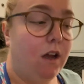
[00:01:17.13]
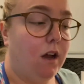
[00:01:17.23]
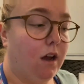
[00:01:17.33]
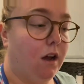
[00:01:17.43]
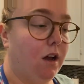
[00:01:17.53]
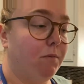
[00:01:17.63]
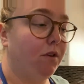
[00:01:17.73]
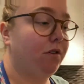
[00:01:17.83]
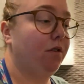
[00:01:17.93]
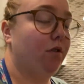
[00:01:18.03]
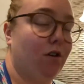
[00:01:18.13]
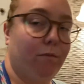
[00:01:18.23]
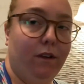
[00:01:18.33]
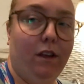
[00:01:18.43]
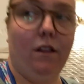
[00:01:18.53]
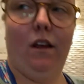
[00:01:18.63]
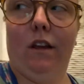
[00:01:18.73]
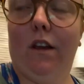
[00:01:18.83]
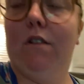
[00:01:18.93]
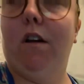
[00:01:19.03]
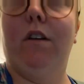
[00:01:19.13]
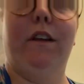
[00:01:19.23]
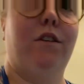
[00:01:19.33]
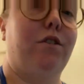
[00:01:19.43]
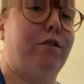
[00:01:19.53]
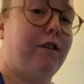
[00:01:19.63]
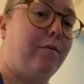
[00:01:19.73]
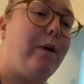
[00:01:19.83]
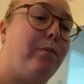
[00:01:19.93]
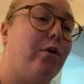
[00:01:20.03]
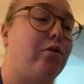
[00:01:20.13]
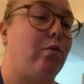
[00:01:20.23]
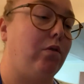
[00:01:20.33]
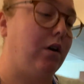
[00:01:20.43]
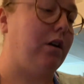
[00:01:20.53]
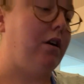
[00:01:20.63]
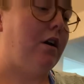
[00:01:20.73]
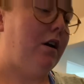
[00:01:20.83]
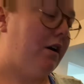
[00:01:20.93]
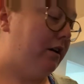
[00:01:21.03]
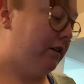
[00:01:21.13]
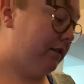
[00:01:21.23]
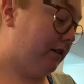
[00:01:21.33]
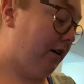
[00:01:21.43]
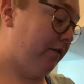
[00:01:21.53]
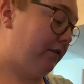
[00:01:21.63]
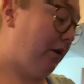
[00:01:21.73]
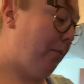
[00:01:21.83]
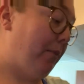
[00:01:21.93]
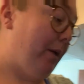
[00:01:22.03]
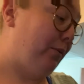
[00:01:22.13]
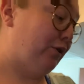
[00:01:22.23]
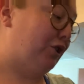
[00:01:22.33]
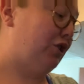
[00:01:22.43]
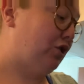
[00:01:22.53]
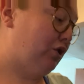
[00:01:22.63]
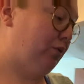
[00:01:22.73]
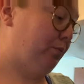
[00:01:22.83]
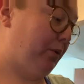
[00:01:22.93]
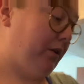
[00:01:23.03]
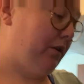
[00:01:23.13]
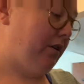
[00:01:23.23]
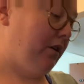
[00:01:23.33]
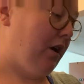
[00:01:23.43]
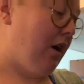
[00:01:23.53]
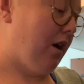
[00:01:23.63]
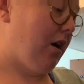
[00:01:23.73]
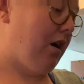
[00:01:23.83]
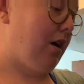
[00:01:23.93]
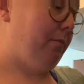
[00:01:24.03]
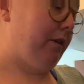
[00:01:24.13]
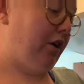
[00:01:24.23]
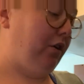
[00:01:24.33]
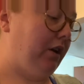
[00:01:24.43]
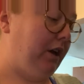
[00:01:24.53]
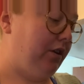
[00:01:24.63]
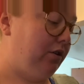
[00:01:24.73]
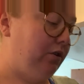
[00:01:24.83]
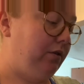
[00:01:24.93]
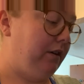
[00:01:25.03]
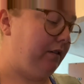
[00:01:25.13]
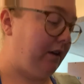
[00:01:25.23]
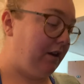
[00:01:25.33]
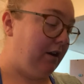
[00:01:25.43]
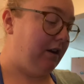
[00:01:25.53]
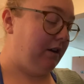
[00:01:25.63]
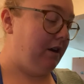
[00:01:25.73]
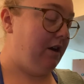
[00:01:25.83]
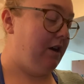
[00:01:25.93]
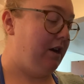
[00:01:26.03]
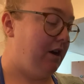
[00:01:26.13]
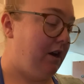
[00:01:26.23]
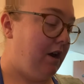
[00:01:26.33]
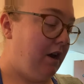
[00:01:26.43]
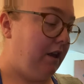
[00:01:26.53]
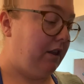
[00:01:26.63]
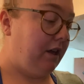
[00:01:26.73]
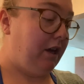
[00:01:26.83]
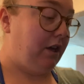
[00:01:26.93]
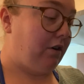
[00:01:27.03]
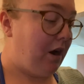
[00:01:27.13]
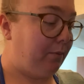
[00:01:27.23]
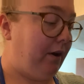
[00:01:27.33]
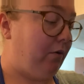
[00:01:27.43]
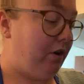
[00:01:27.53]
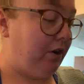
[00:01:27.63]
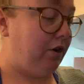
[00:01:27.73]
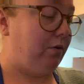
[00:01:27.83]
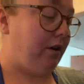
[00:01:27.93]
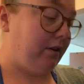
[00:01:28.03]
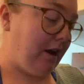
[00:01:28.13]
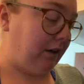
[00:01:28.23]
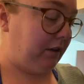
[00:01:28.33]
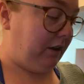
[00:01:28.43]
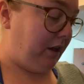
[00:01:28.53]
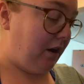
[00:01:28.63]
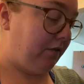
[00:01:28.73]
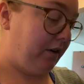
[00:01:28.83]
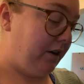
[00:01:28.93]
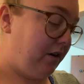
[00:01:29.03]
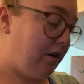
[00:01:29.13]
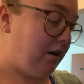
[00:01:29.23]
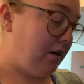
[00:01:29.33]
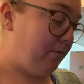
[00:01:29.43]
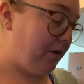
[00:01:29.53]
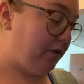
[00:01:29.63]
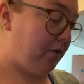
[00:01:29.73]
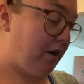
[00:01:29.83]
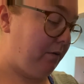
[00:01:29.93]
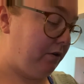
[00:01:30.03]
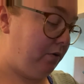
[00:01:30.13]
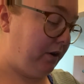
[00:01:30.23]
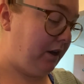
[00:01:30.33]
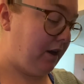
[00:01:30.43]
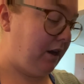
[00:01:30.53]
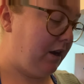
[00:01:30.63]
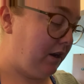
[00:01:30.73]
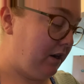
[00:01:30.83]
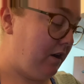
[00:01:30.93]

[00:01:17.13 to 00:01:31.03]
Um, so normally like I'll either do stuffed peppers or stuffed peppered soup. Um, now you can either do this in the crock pot or you can do it technically in the oven. Um, so I'm doing it in